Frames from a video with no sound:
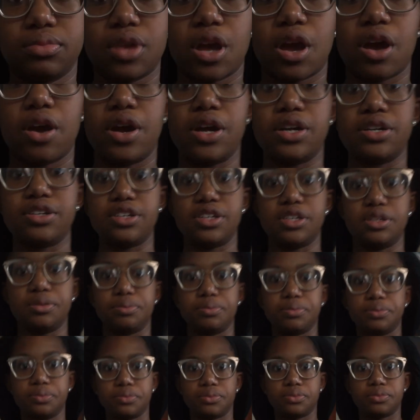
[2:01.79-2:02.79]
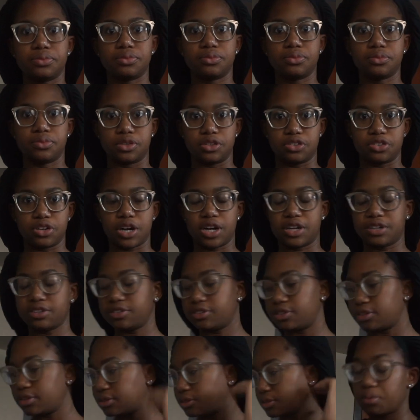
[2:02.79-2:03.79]
Alright, team. We're
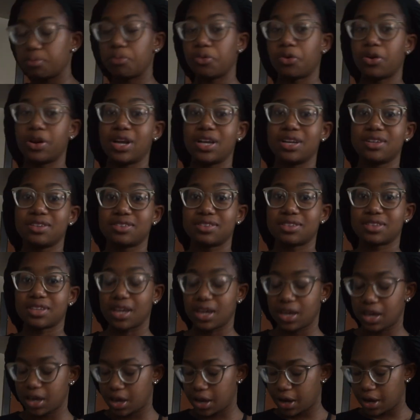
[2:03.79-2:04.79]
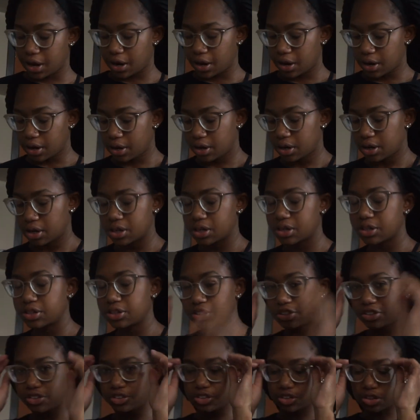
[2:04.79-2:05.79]
dressed. Morning skincare.
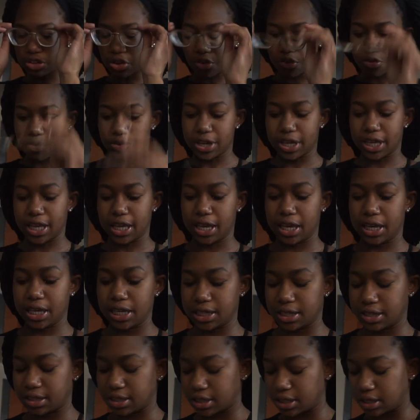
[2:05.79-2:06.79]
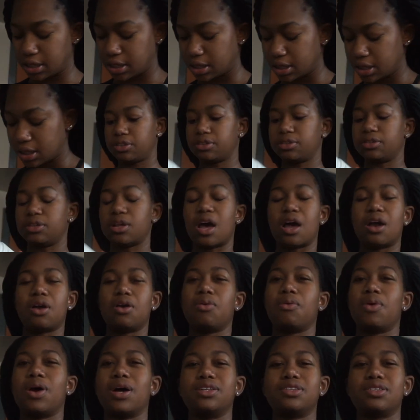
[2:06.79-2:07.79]
So fucking easy. I don't know
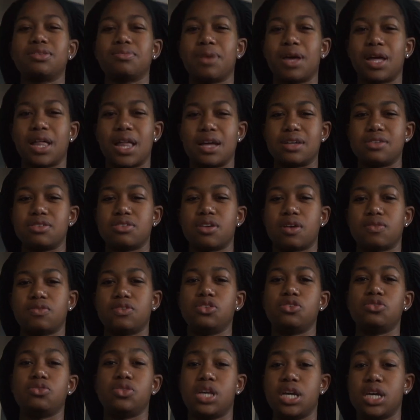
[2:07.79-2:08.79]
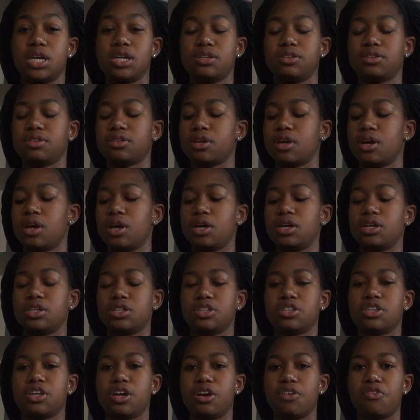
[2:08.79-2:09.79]
why I see my glasses off to do this.
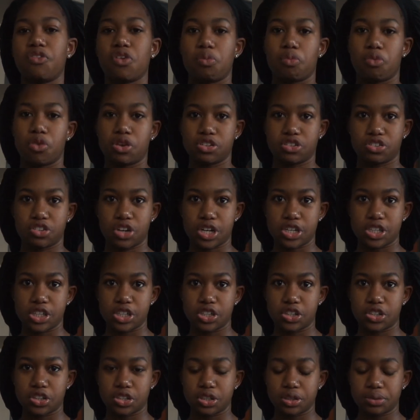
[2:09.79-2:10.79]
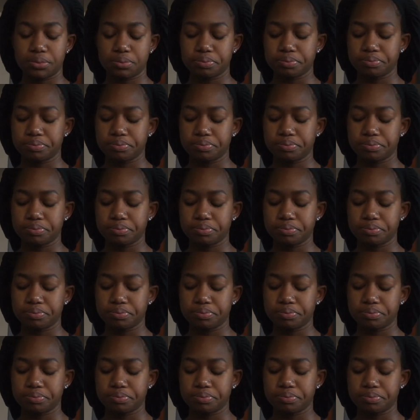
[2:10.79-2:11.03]
CeraVe moisturizing cream.